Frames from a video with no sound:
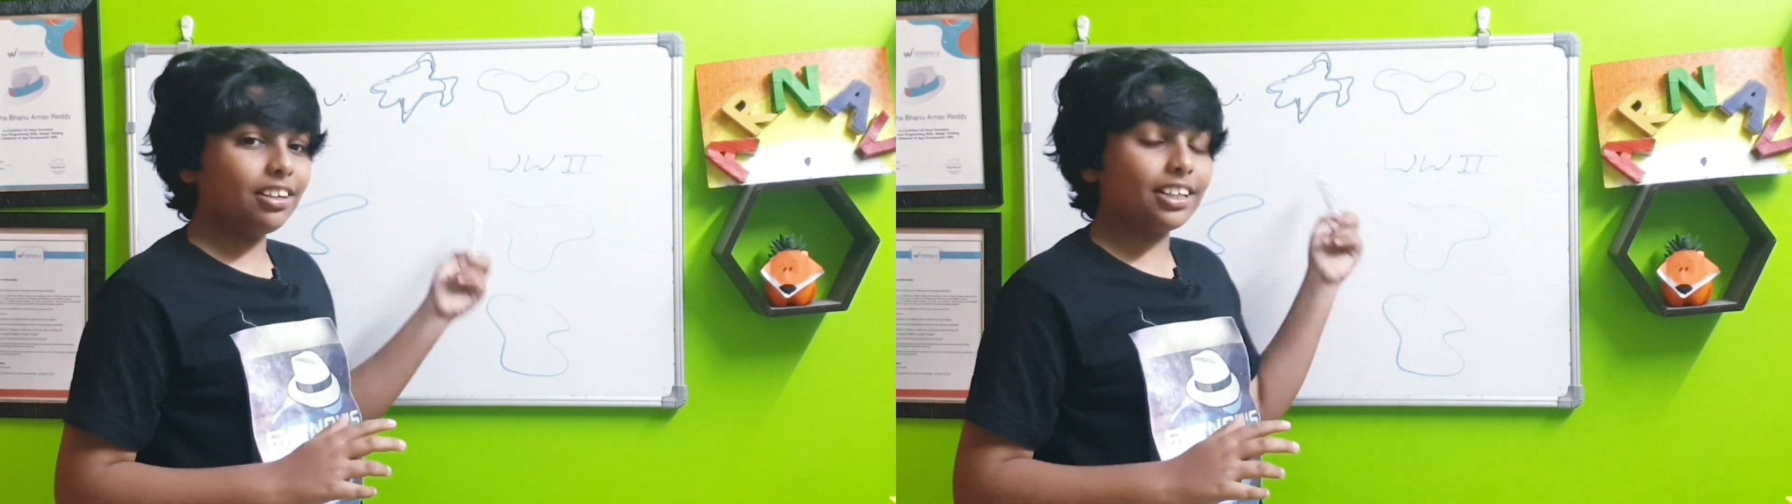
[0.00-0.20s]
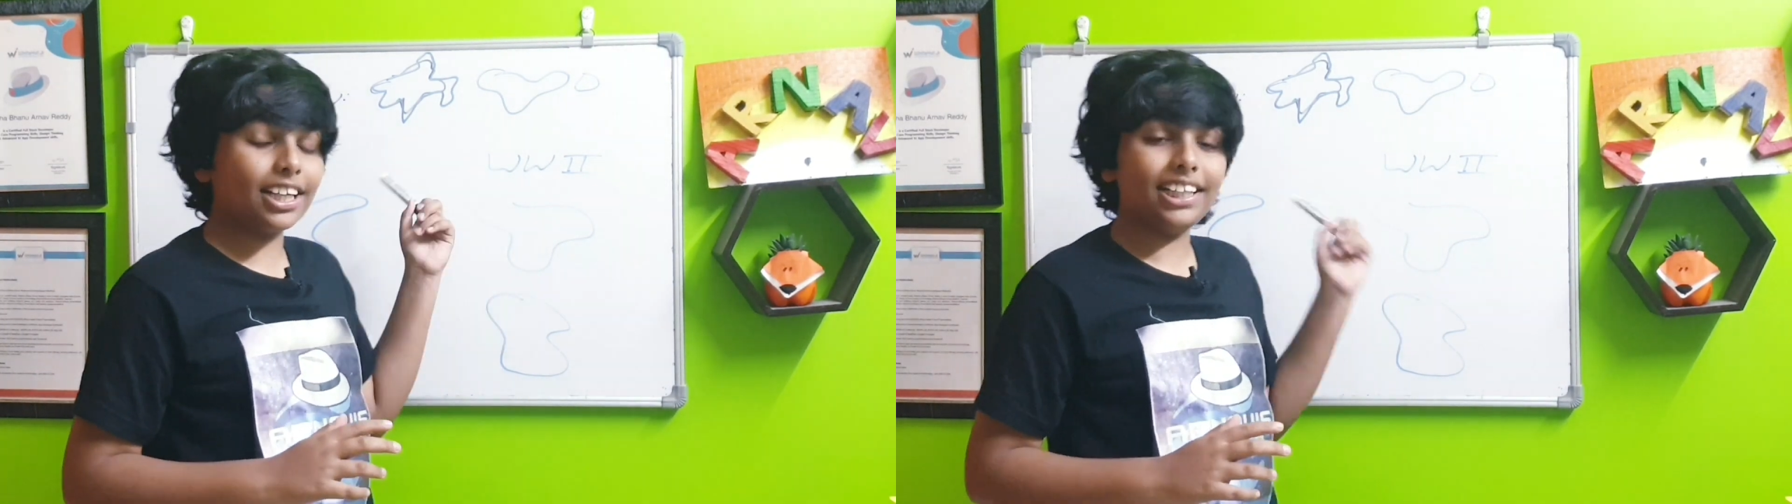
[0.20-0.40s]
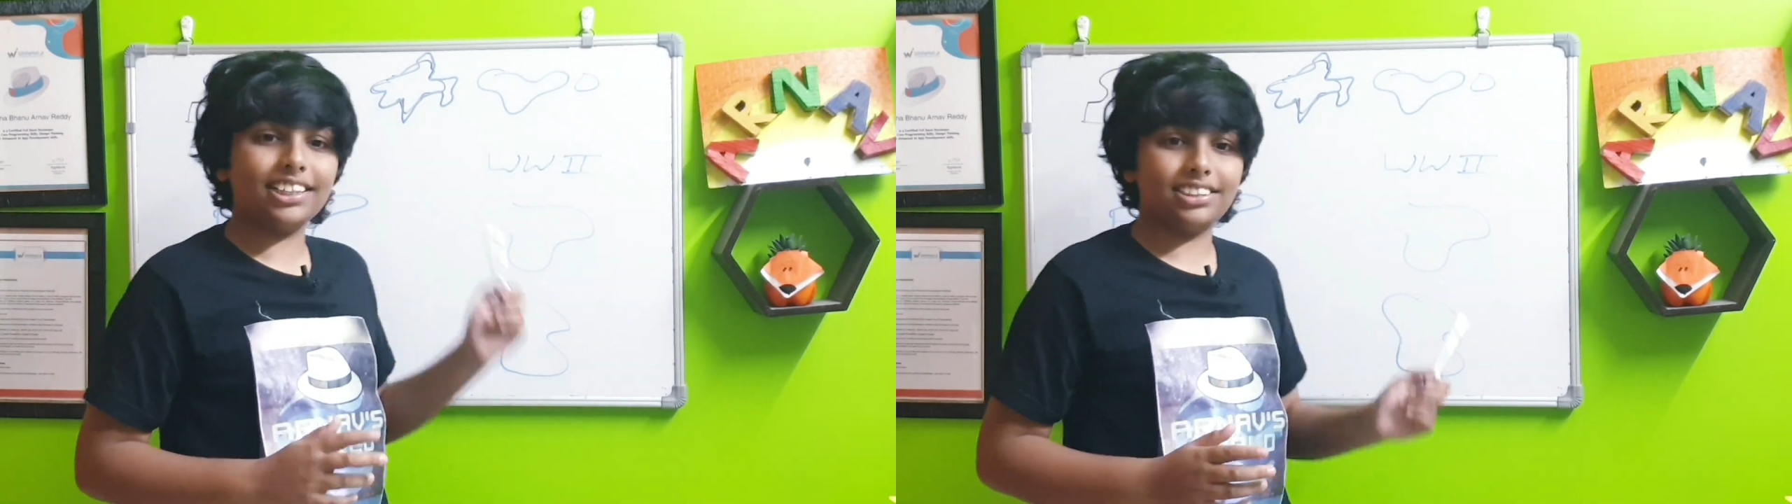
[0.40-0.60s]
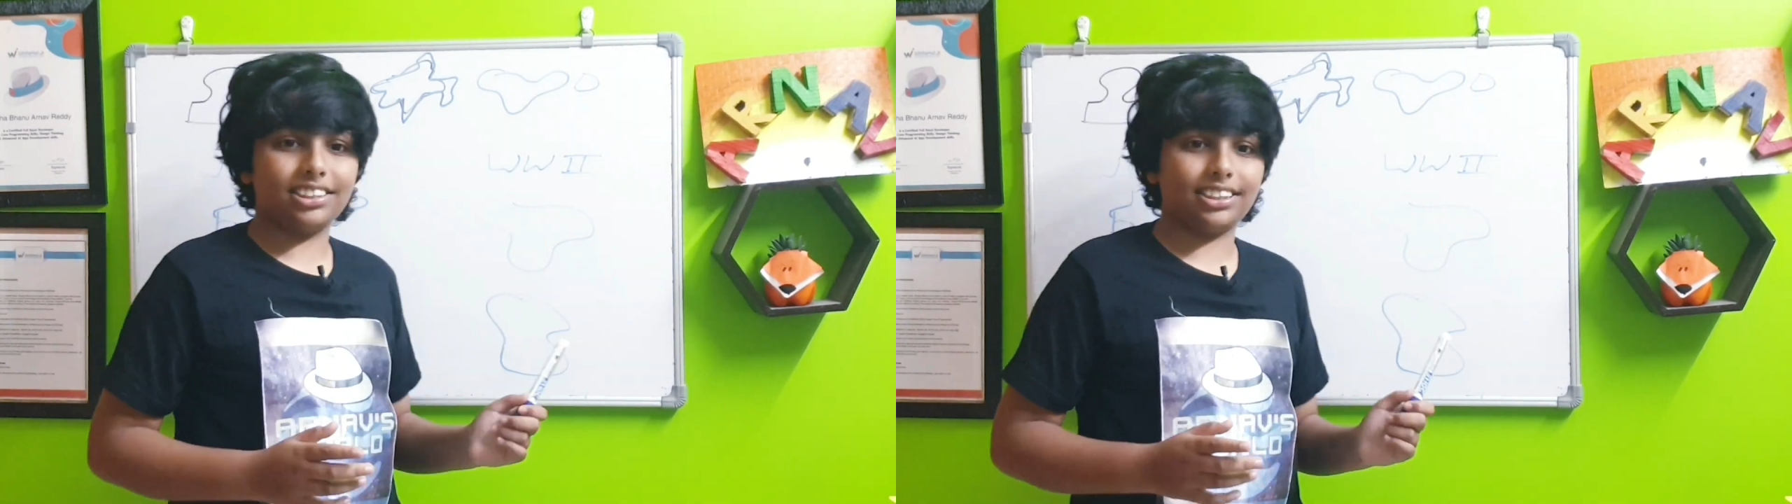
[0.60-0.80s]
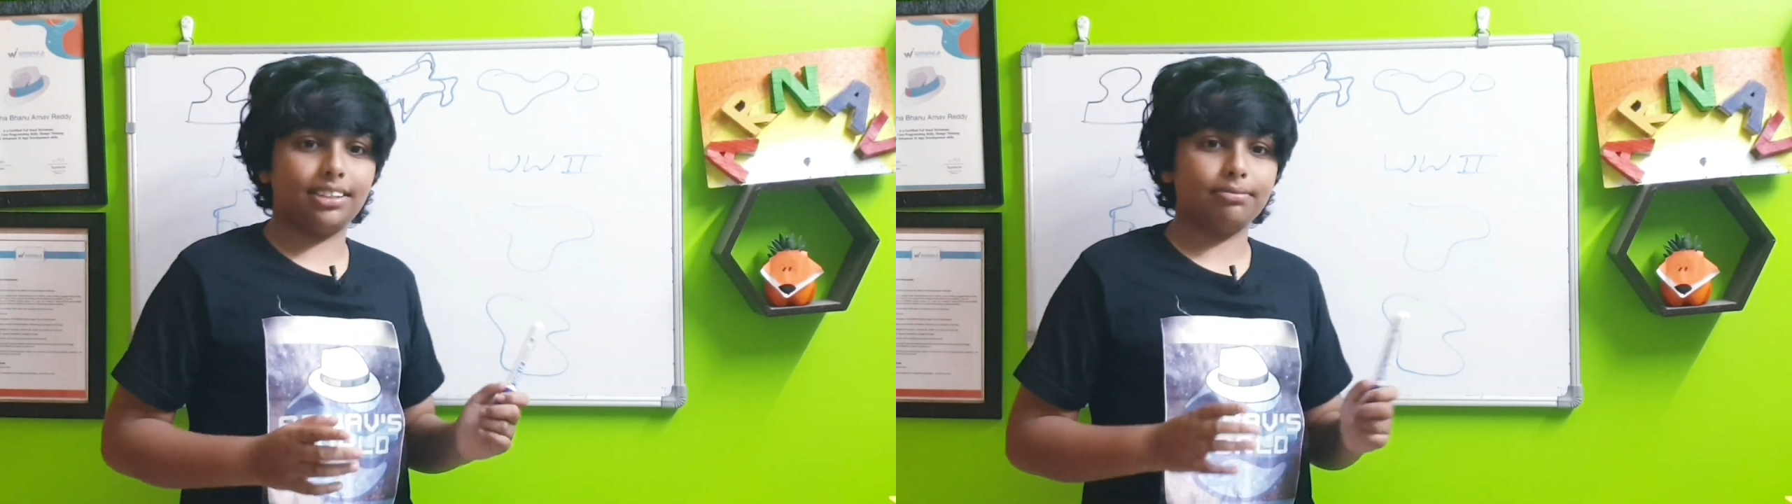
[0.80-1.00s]
or writing
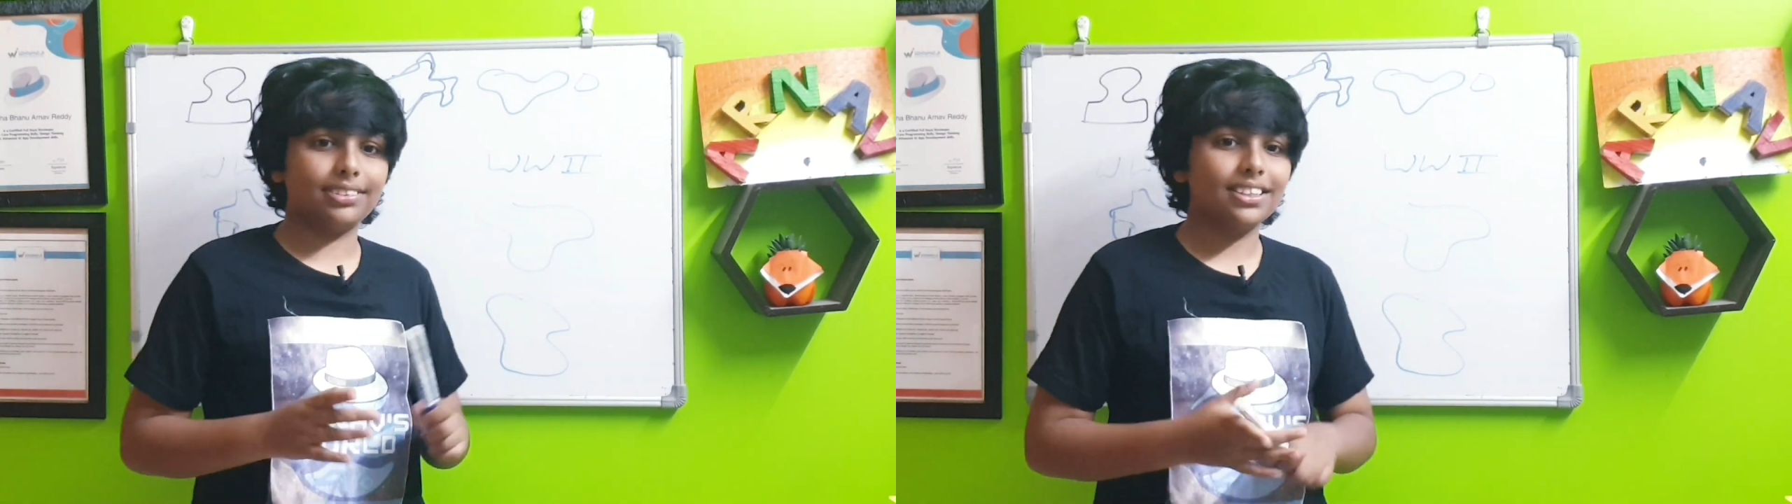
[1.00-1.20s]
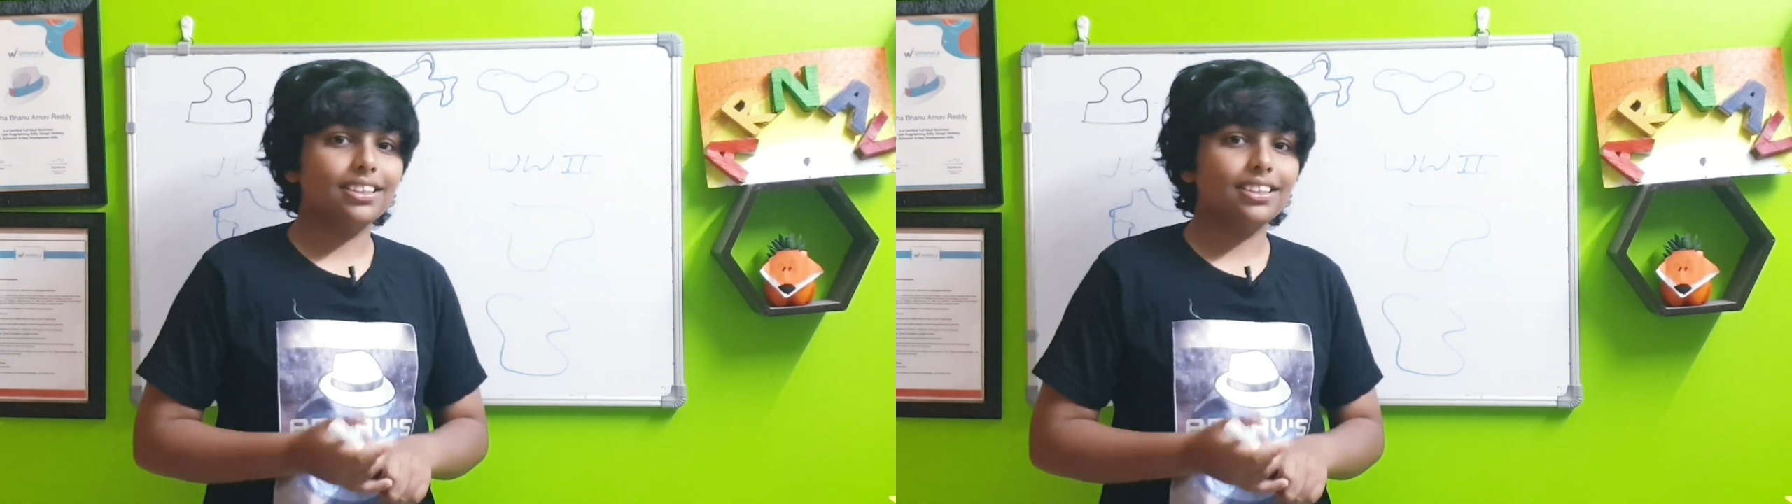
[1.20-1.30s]
systems.